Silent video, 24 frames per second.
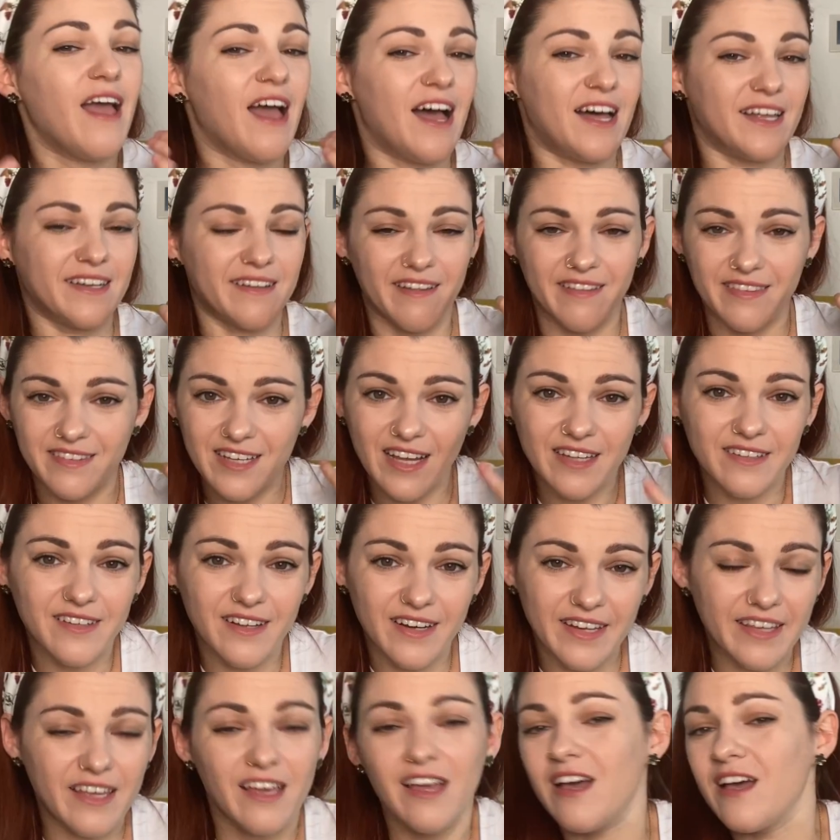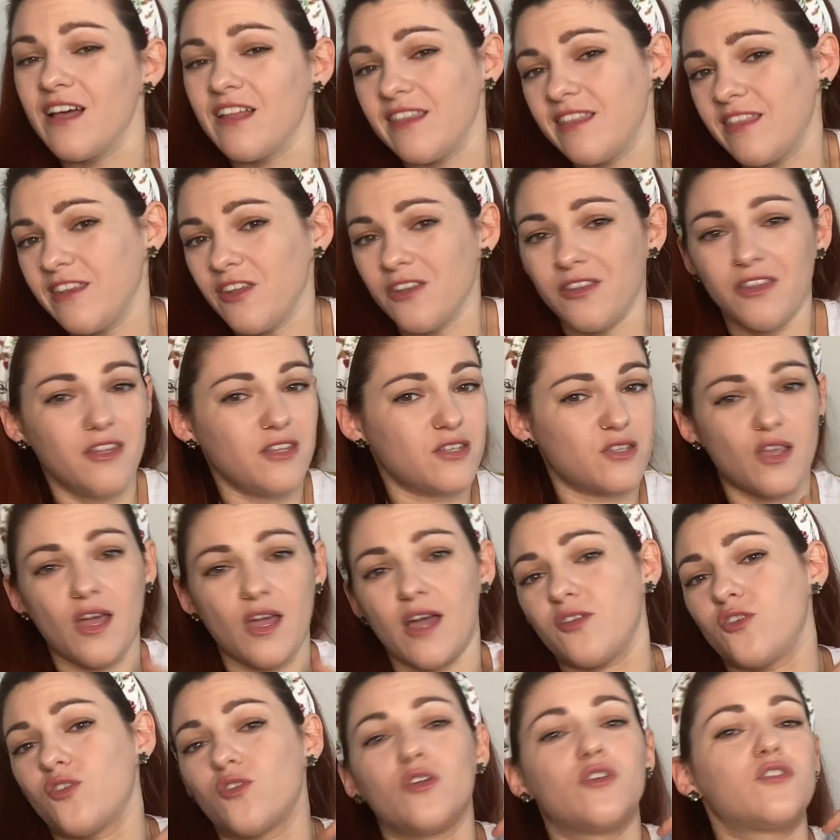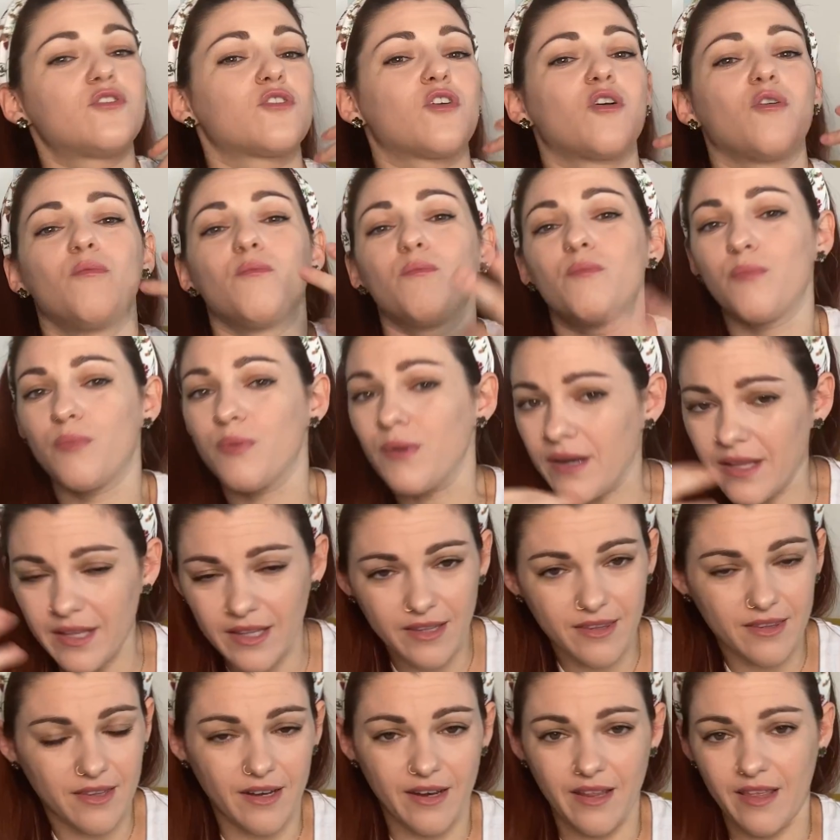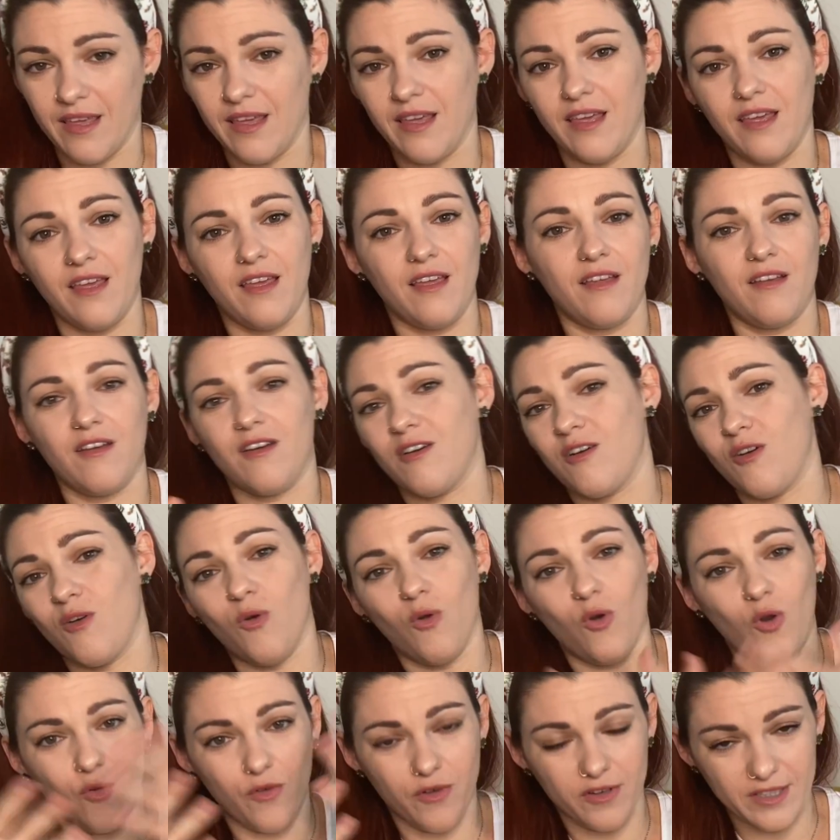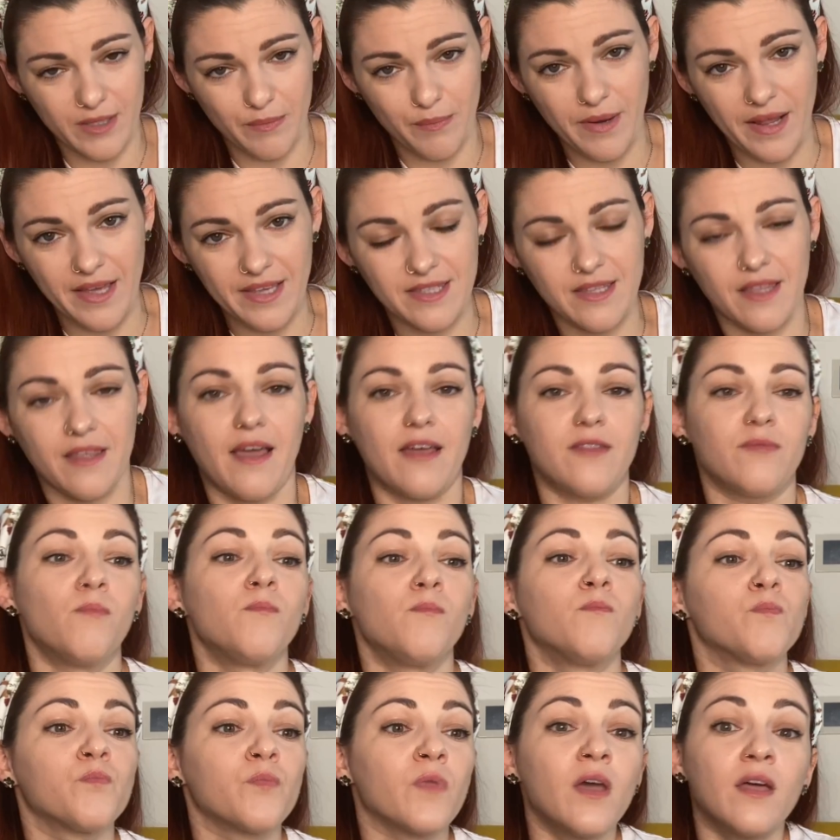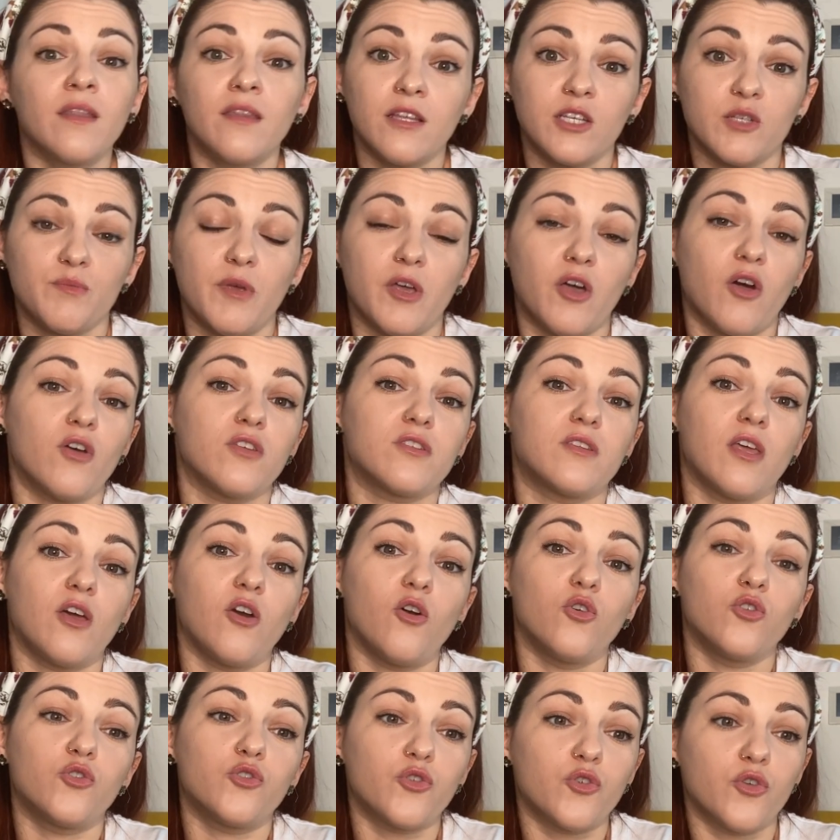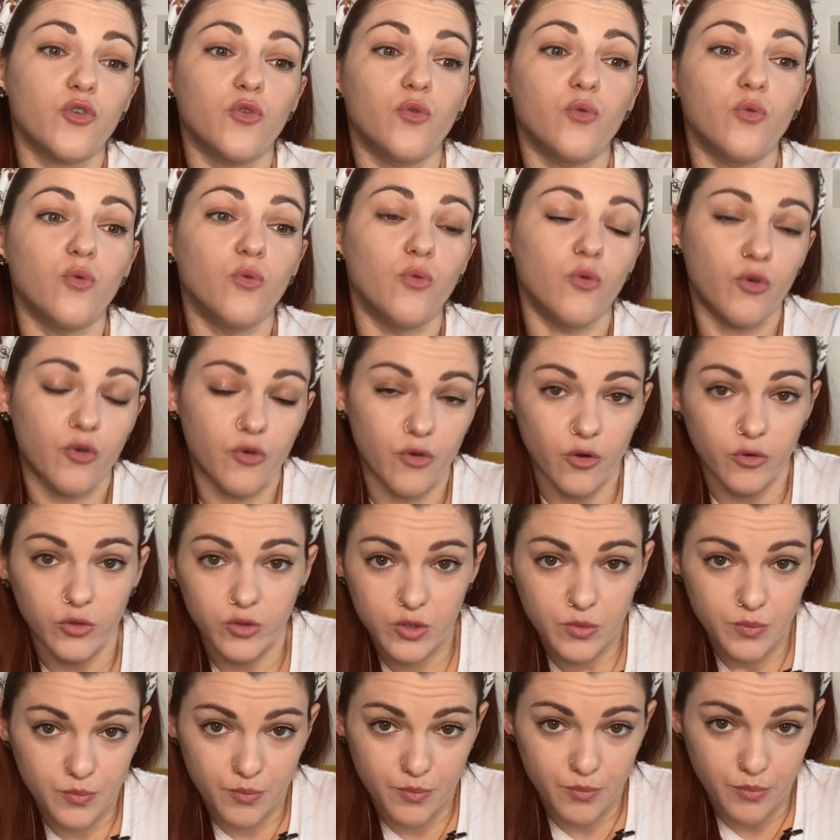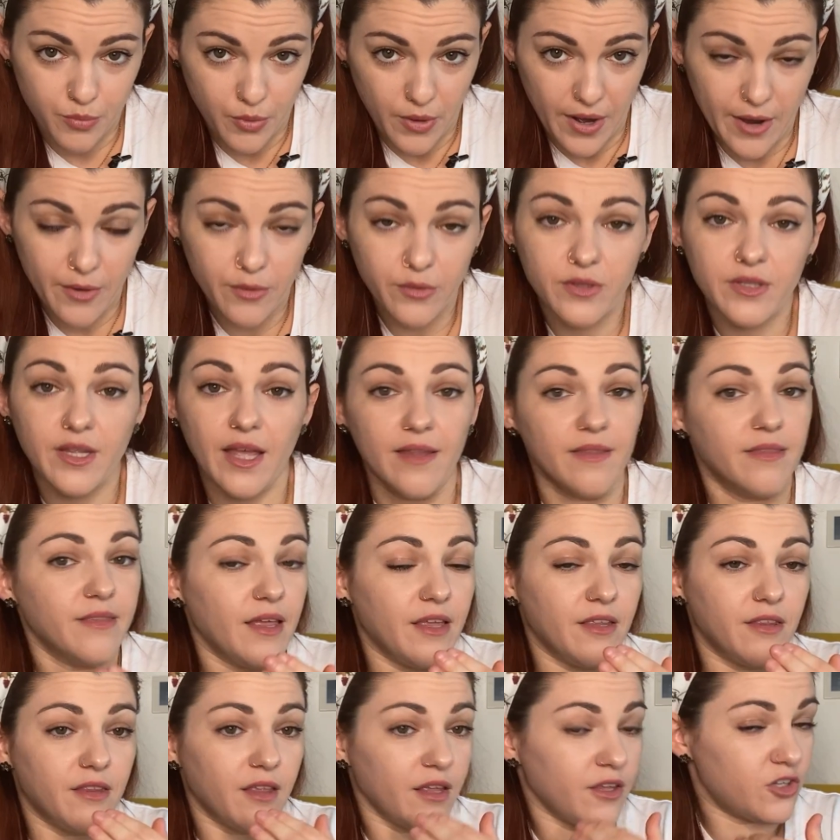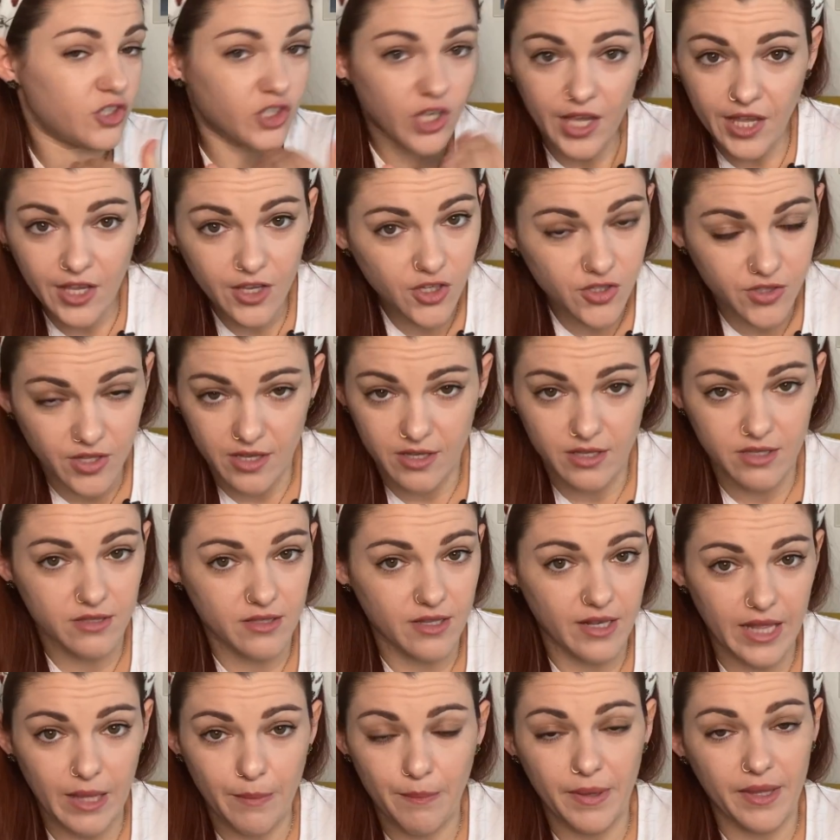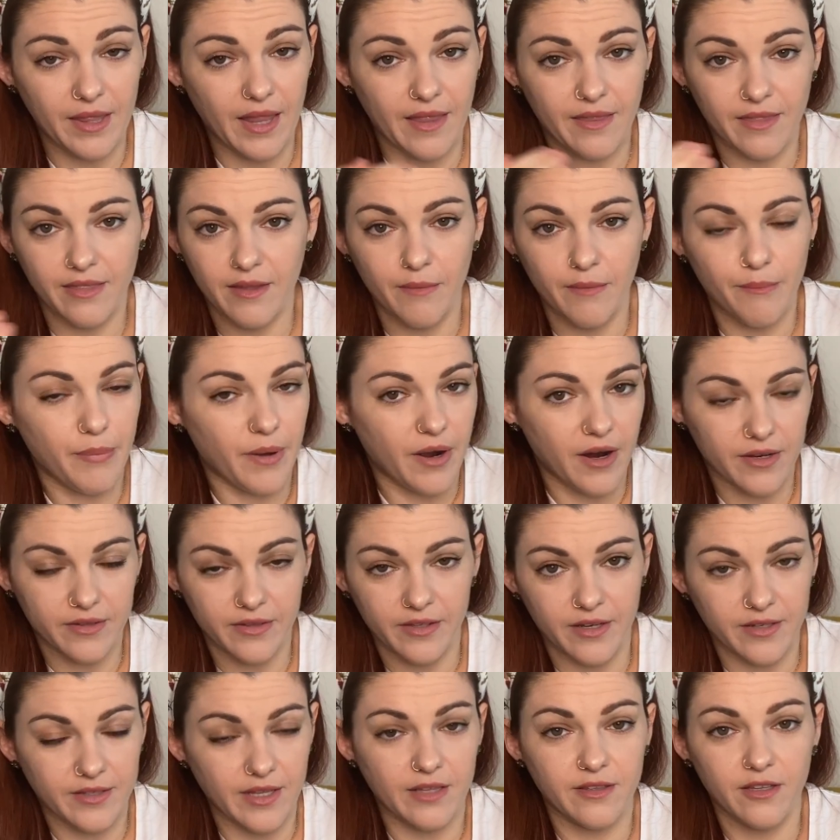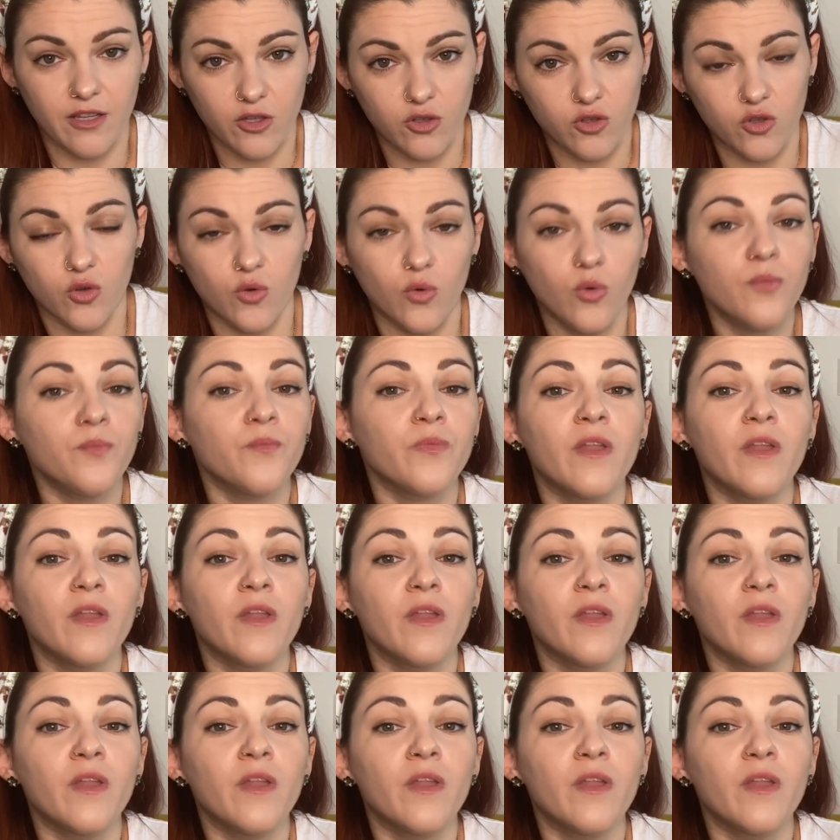and then suddenly this schedule is completely all over the place again. This is because they go through growth spurt and they change the sleeping and the partner that they do.